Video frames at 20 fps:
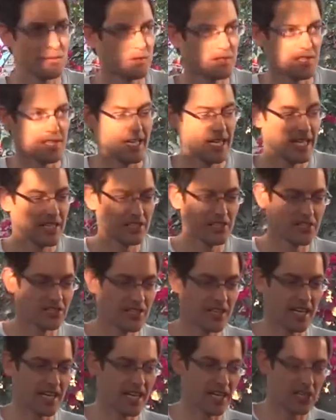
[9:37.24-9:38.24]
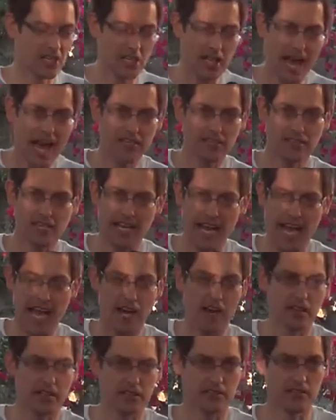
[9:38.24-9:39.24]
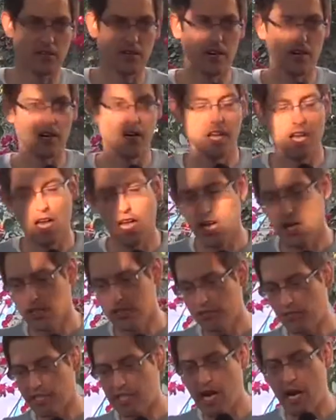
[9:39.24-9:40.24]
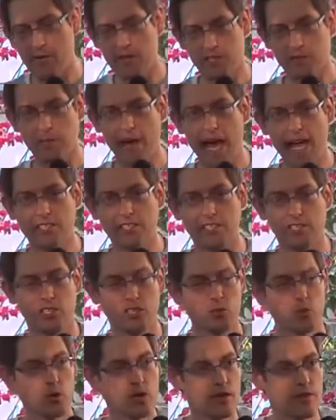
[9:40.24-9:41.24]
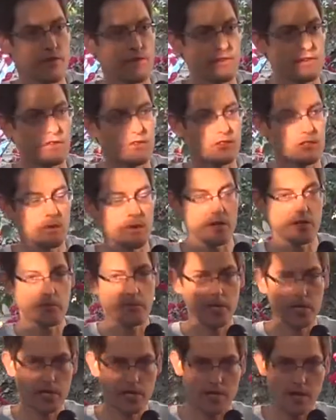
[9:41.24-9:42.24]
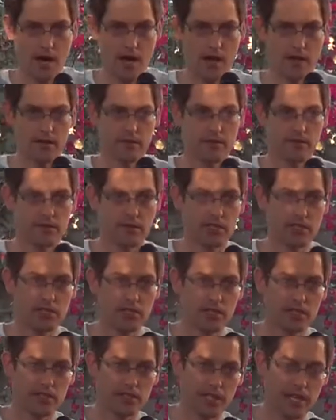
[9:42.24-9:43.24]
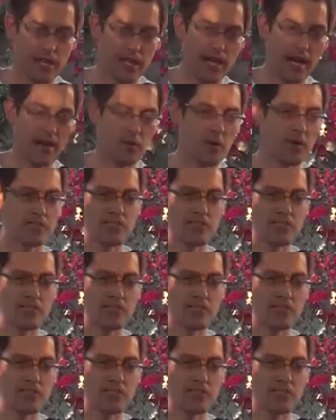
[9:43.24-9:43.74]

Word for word: she was a, just a, a classic anarchist girl. She's on the cover of this magazine. She's worth $200 million. She is a, I